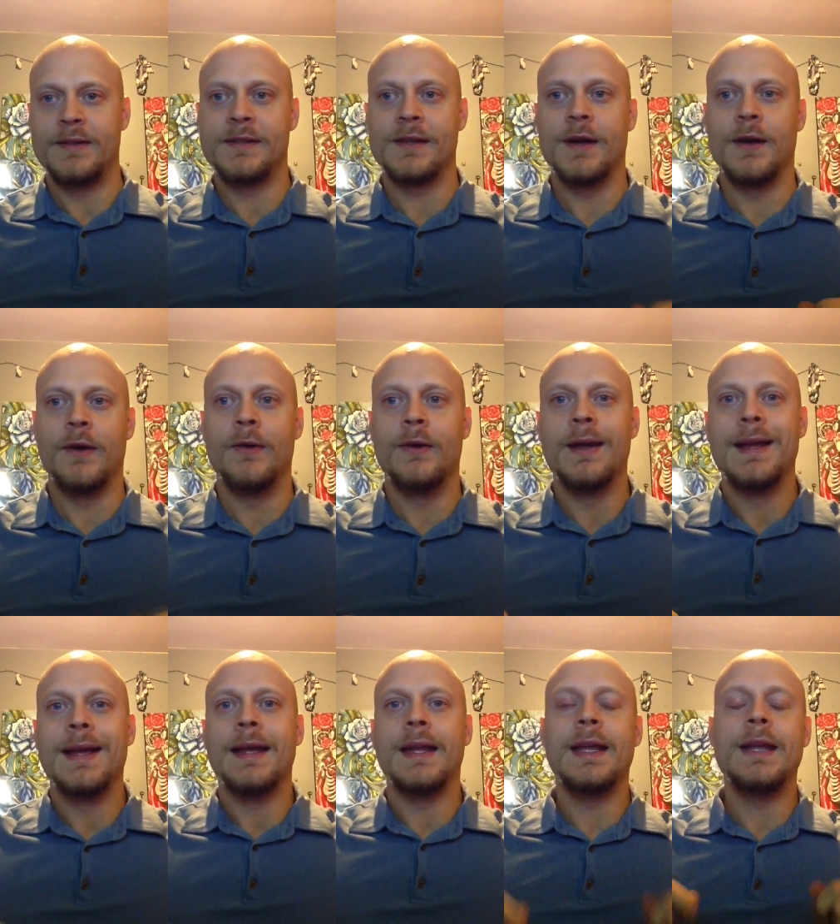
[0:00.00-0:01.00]
So
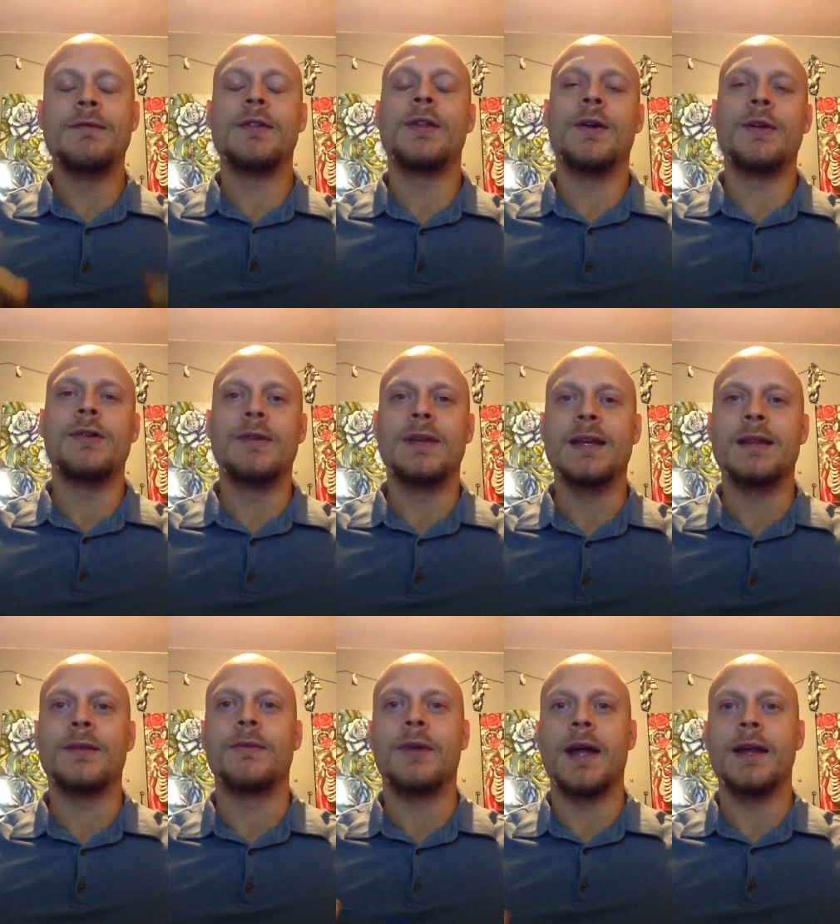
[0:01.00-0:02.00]
even though you get
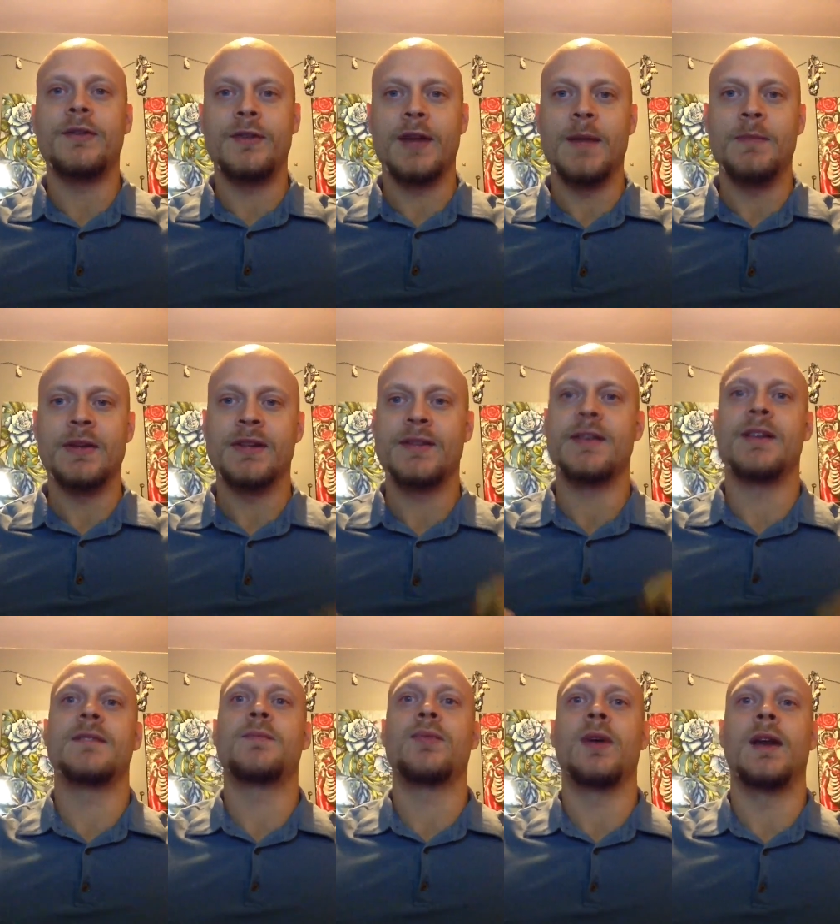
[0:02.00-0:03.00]
the right shape and it
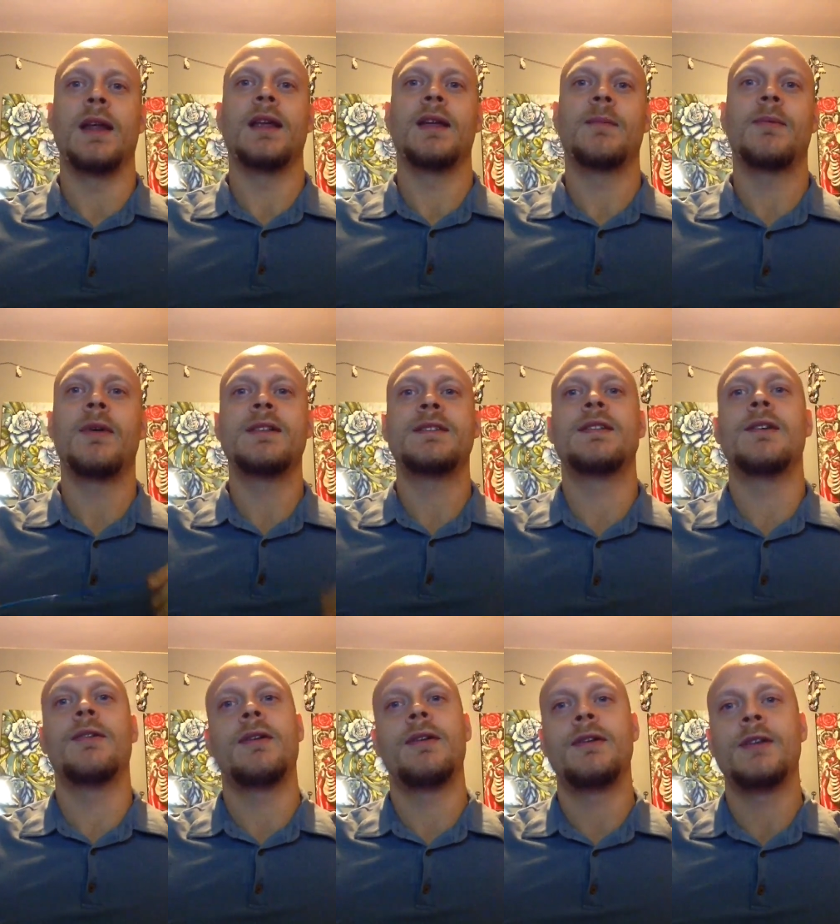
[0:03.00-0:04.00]
starts printing, your prints
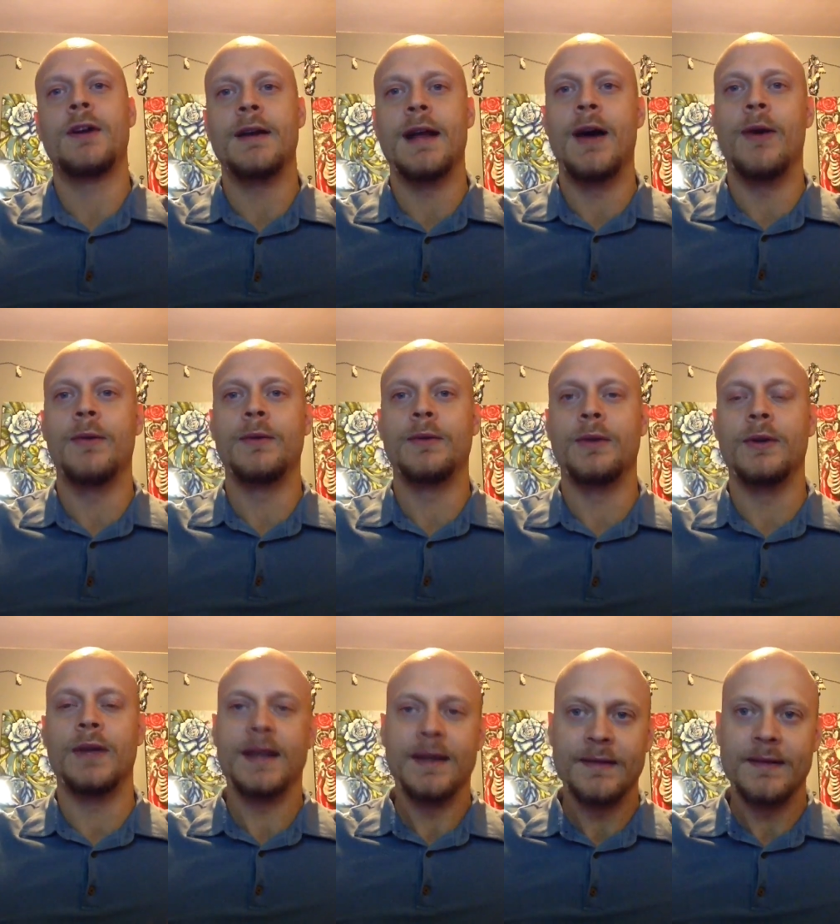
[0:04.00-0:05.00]
don't turn out
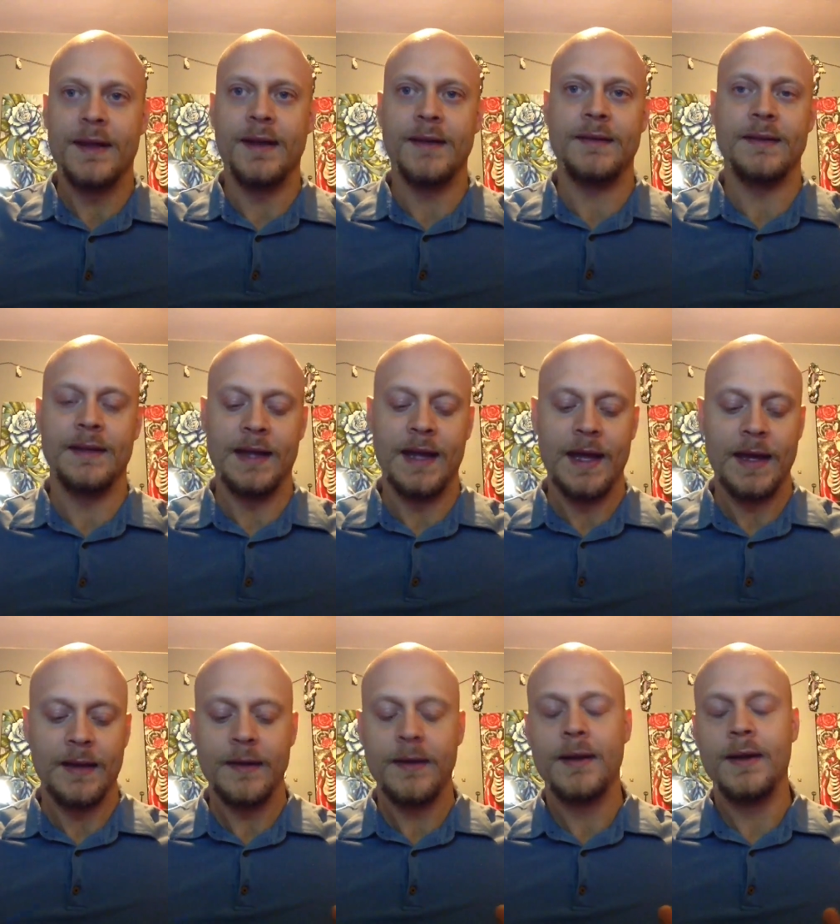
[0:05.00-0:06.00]
looking as nice in the
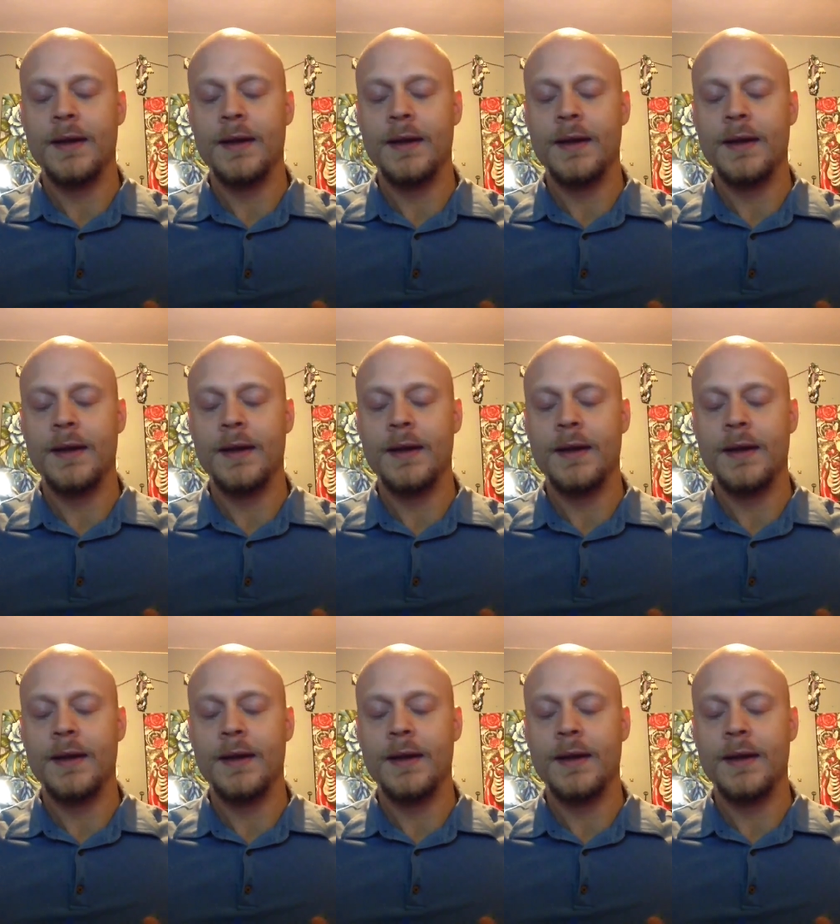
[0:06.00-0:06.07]
end,